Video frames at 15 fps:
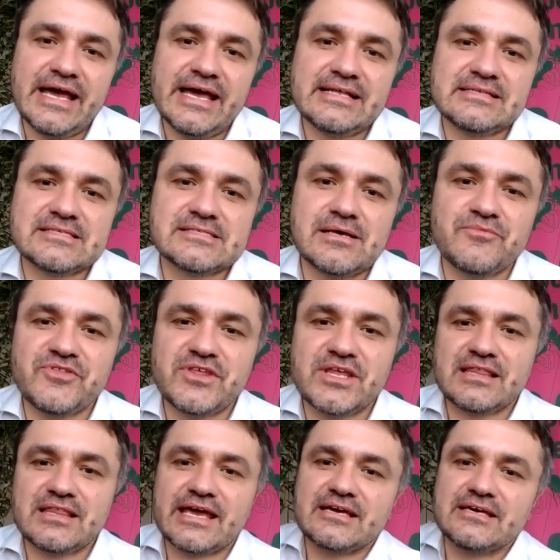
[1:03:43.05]
and something
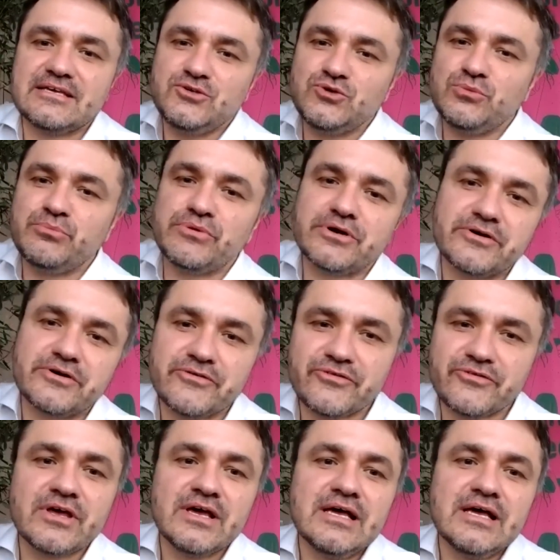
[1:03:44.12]
like a new birth